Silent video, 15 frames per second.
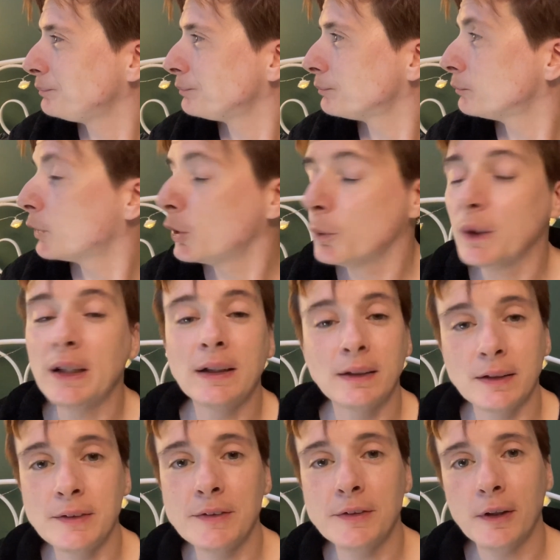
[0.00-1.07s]
New
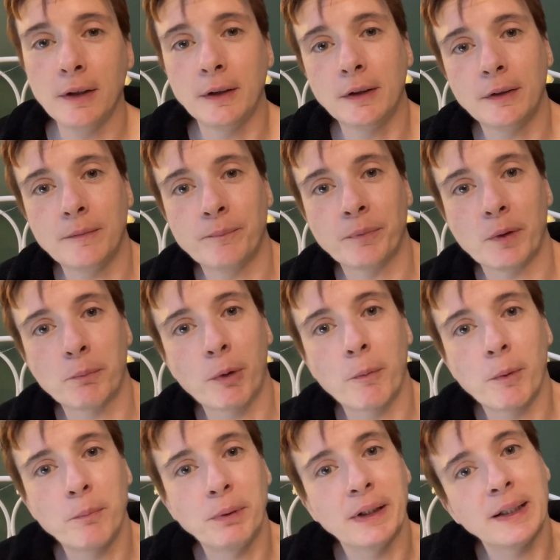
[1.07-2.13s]
England,
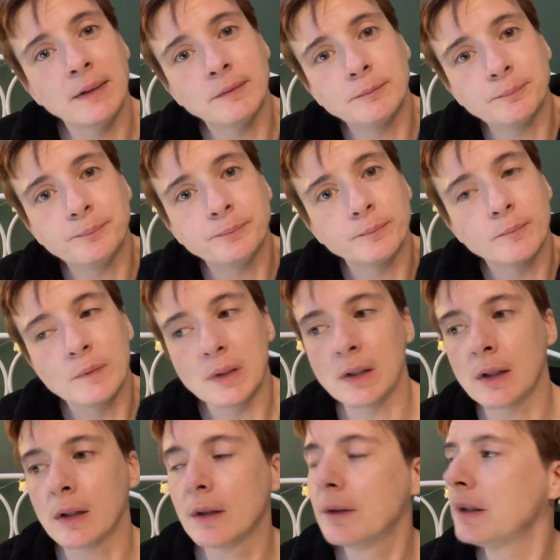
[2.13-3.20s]
probably
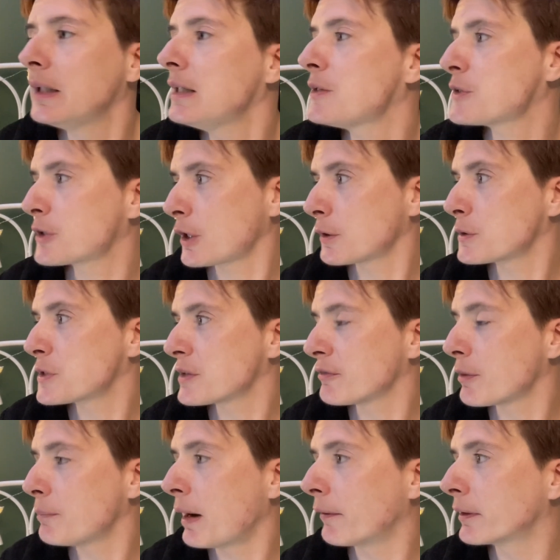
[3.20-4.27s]
the east coast of
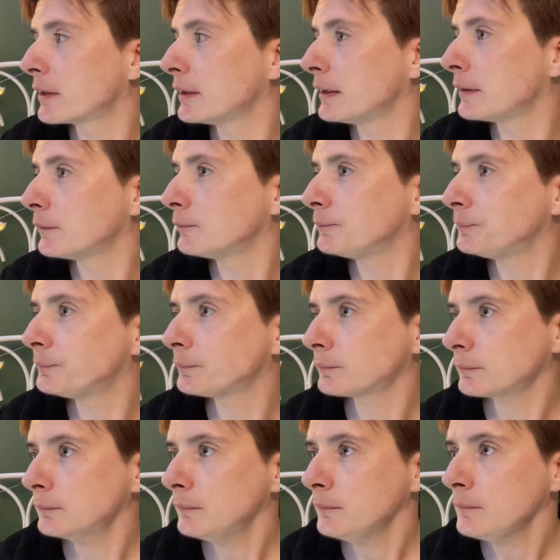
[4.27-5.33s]
America,
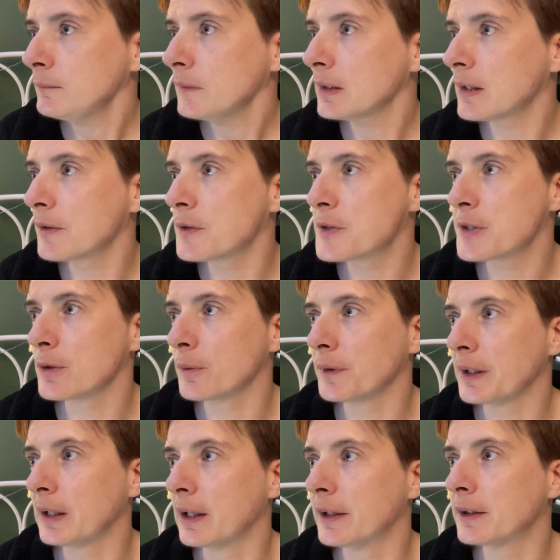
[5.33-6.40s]
and see all
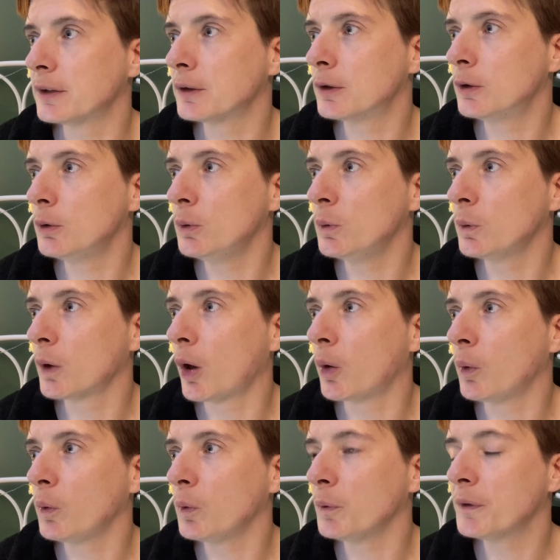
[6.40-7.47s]
the like cool
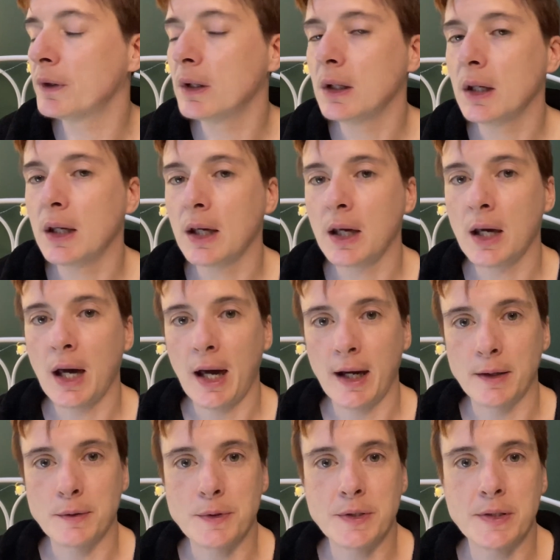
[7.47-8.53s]
old
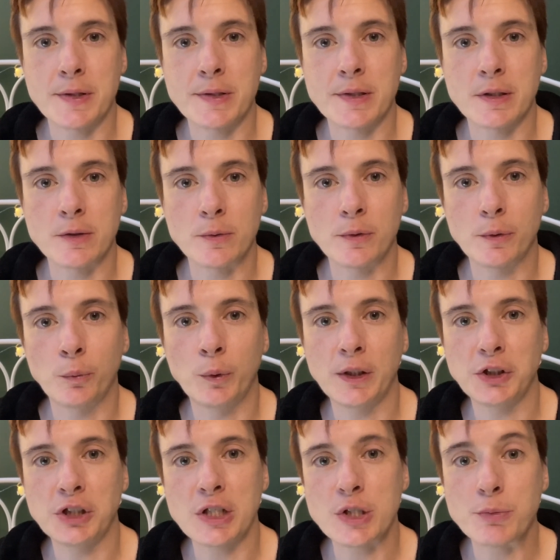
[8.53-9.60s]
houses and all the
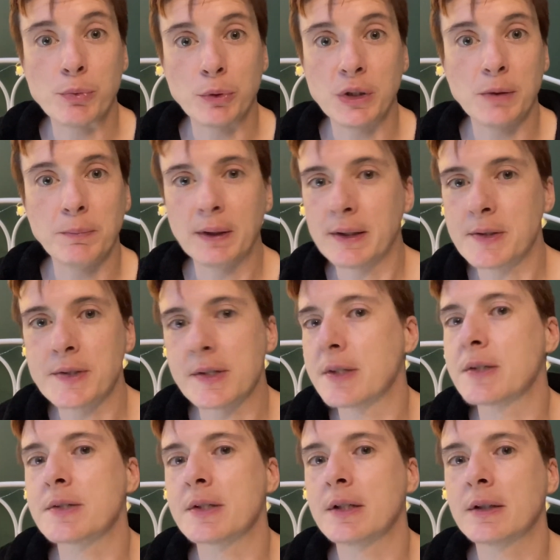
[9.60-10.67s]
witchy spooky
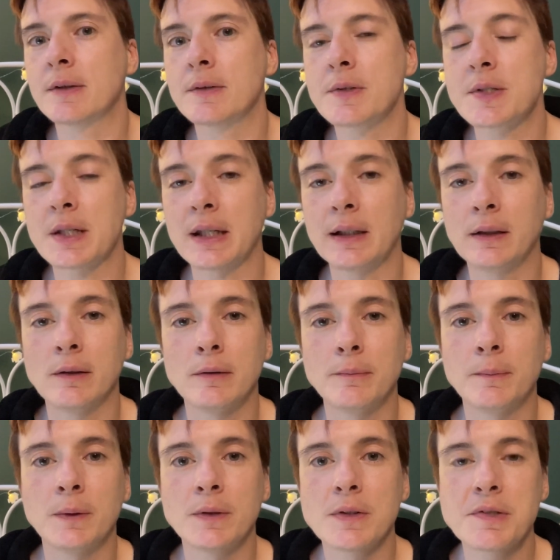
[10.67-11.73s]
places like Salem and